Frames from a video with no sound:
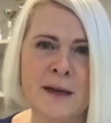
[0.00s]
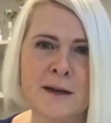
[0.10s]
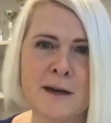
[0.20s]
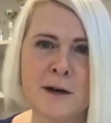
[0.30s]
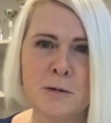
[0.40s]

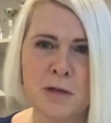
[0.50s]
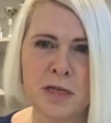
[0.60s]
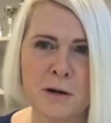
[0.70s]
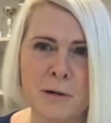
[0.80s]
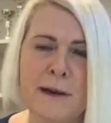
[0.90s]
go
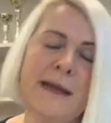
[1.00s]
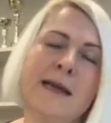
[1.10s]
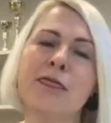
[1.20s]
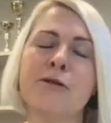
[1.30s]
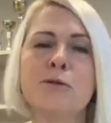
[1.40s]
thoroughly
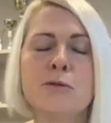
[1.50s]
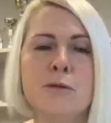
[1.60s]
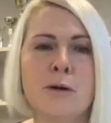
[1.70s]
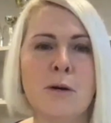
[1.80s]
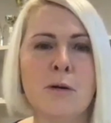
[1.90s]

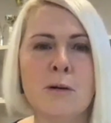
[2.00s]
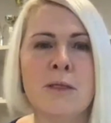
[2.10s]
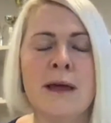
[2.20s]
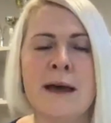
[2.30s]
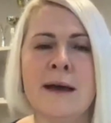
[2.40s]
through all
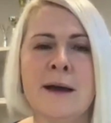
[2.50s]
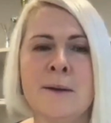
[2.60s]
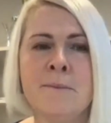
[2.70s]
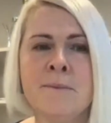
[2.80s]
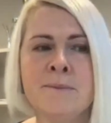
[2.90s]

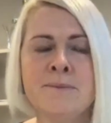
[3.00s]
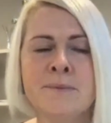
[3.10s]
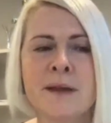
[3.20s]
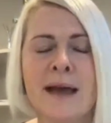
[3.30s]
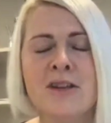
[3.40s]
the
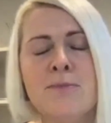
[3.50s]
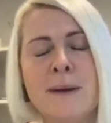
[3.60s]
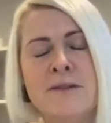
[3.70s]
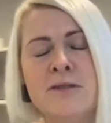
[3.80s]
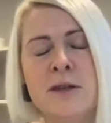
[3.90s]

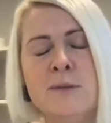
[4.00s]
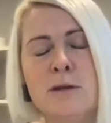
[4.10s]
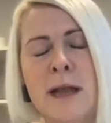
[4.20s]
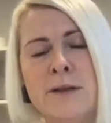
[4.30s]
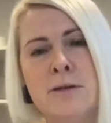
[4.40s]
aspects you
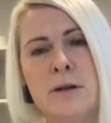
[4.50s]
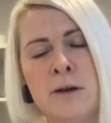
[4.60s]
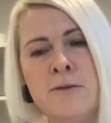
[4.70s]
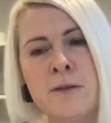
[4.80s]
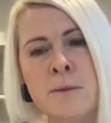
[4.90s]
would like to
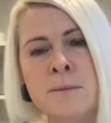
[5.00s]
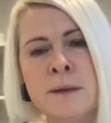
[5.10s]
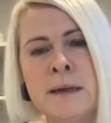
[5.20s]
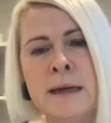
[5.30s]
learn from.